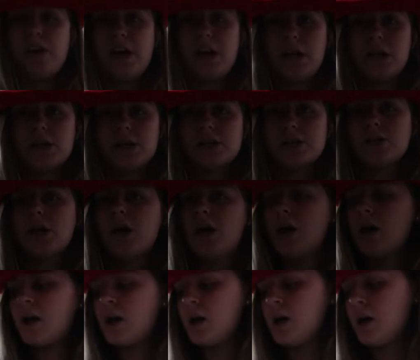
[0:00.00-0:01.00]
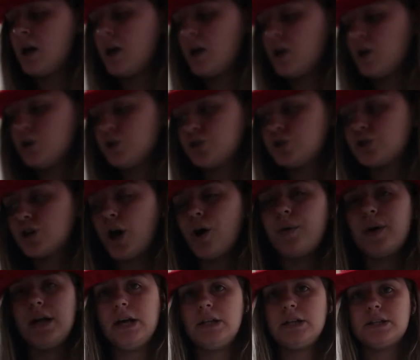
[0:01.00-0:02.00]
things to
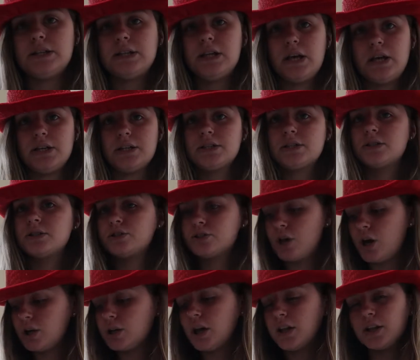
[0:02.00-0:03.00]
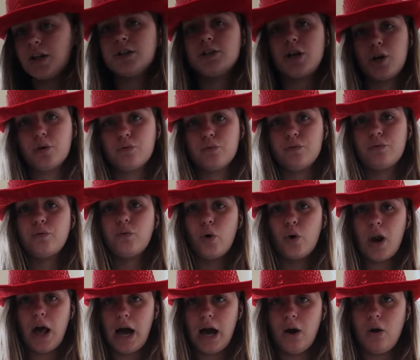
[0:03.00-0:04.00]
go in this so that they don't
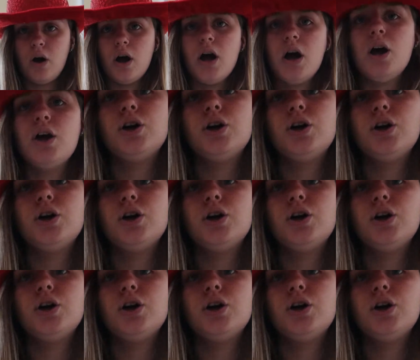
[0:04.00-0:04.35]
fall out.